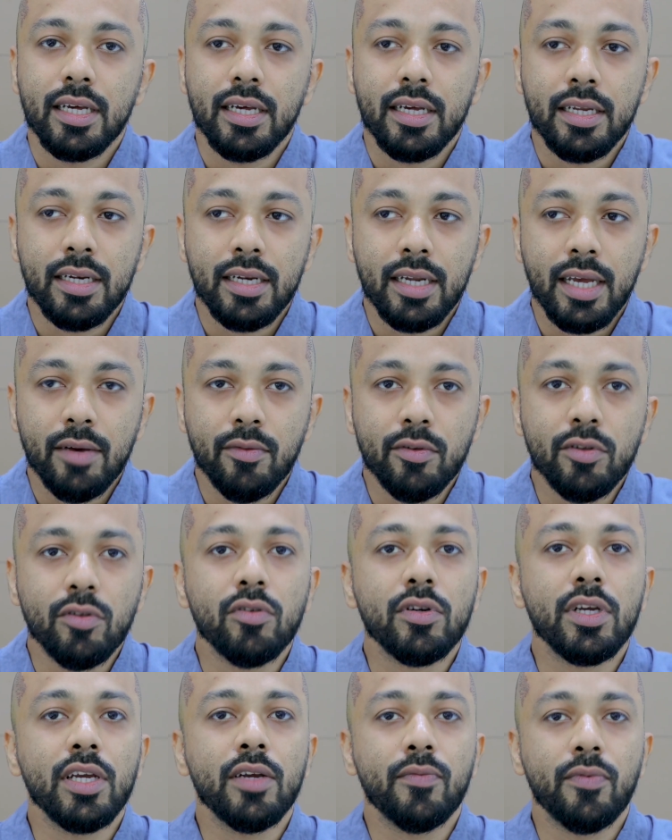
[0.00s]
And I was
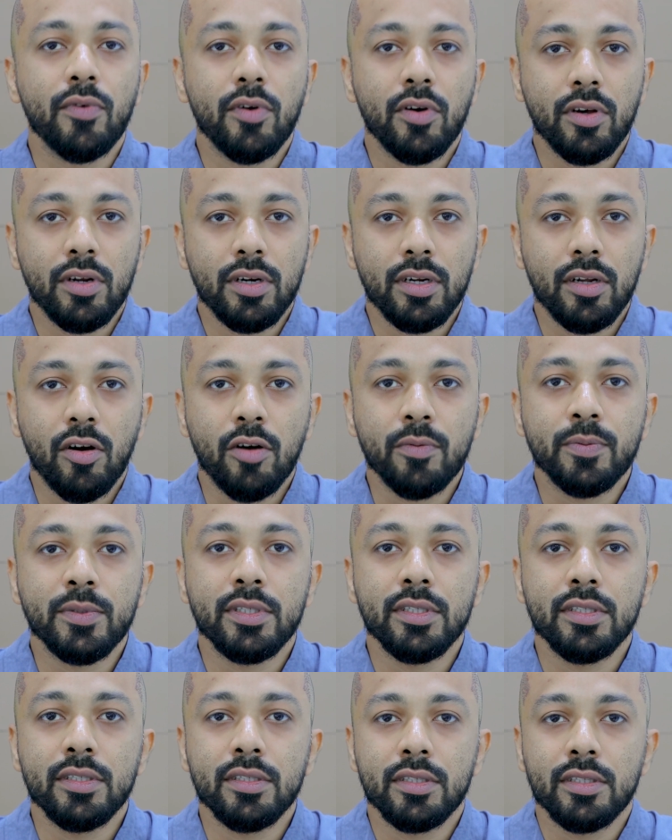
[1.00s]
looking for
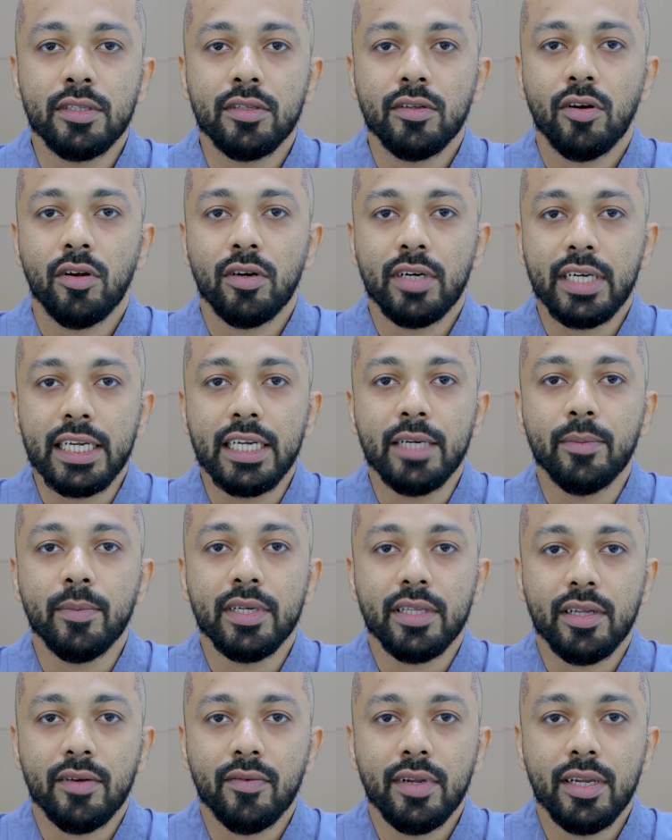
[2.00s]
options or
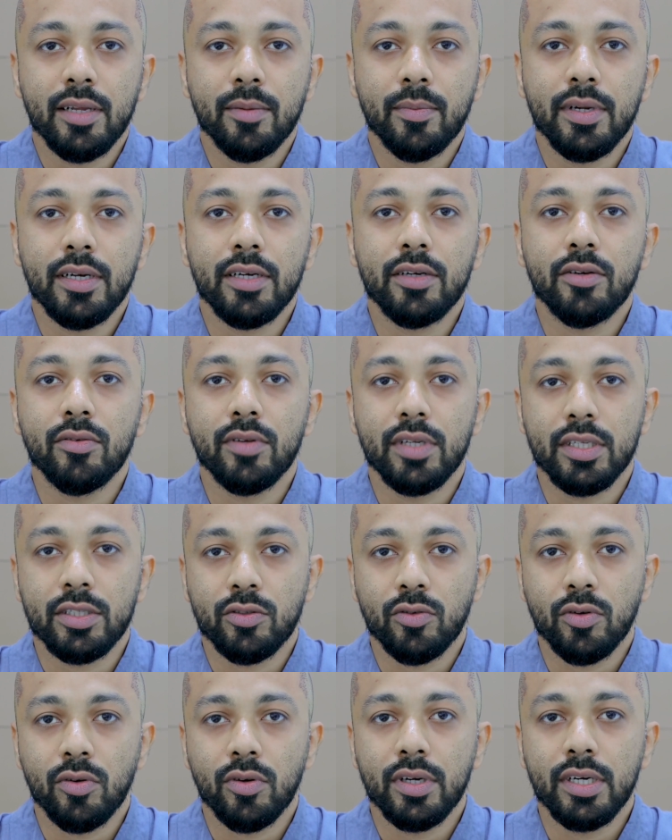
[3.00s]
treatments available to
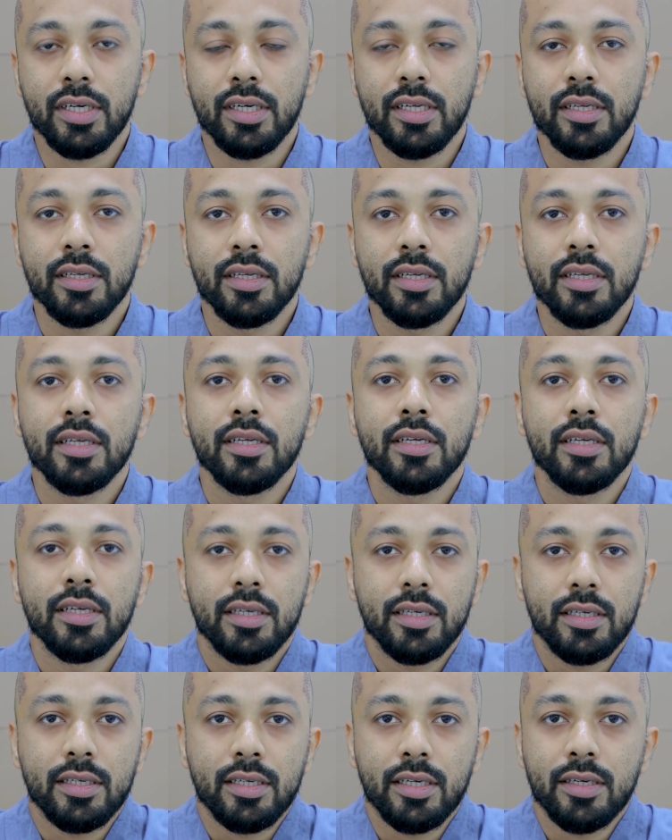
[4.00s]
restore it.
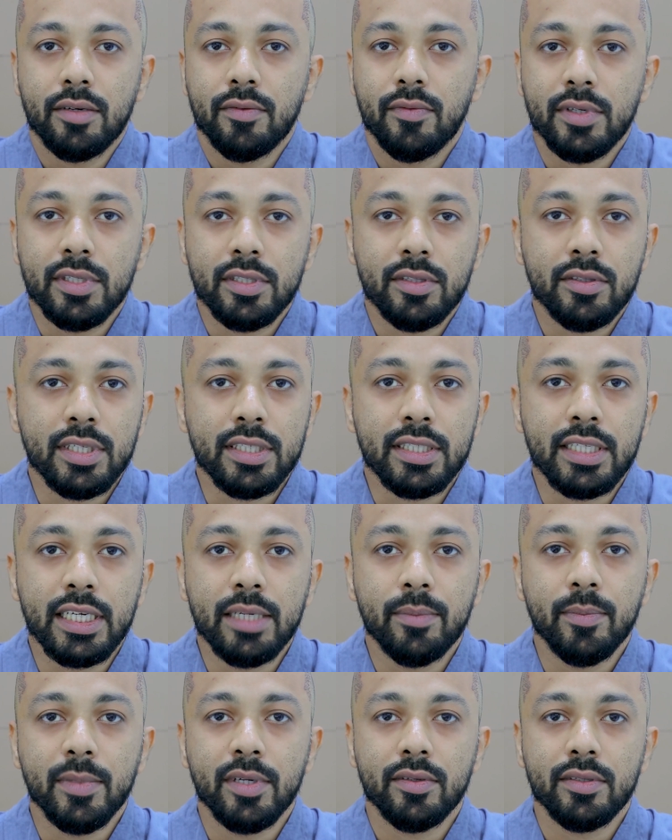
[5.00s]
One such
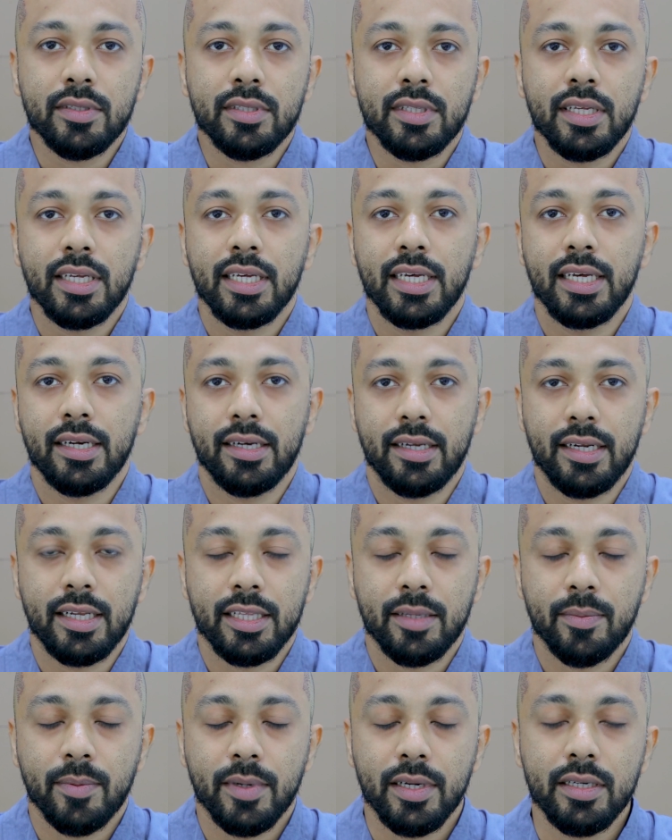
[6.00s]
treatment is hair
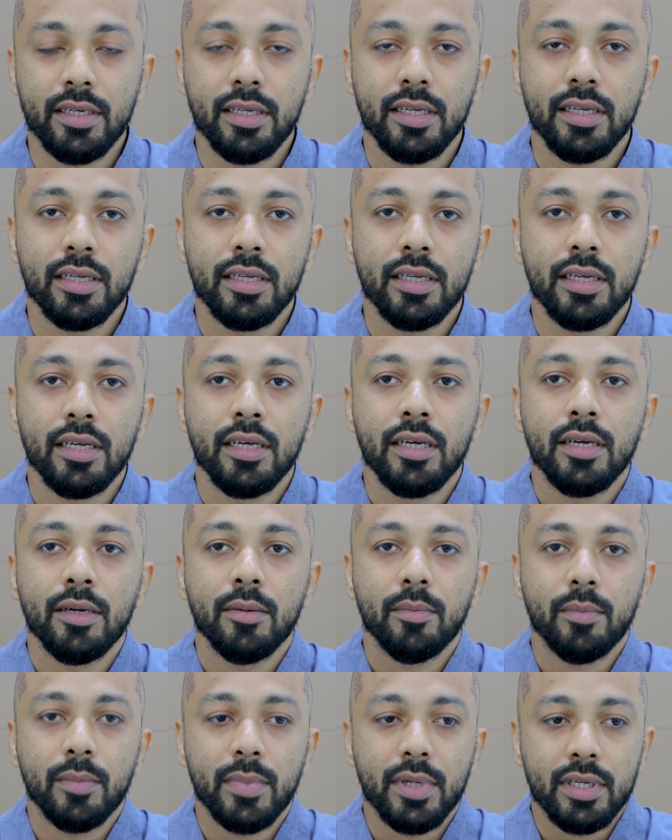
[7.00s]
transplant.
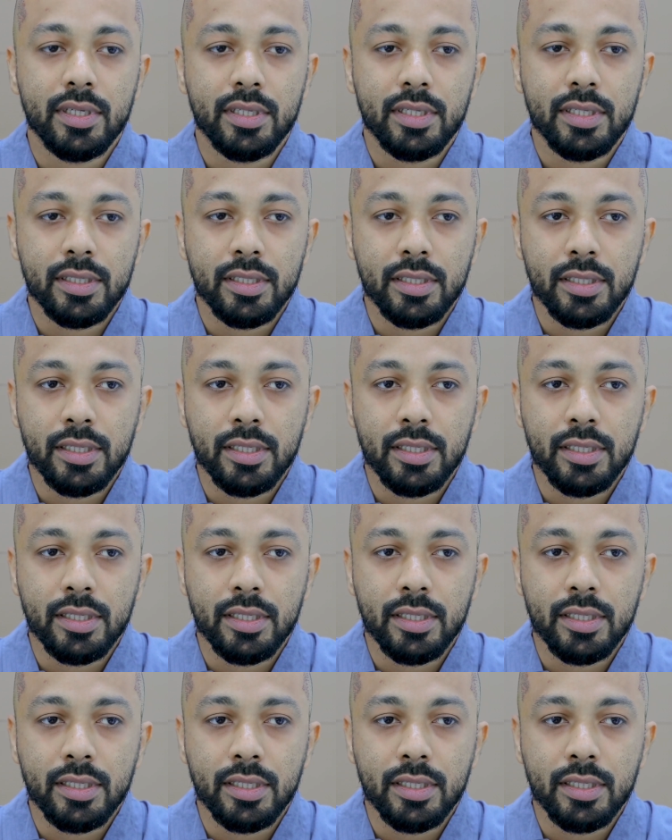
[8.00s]
But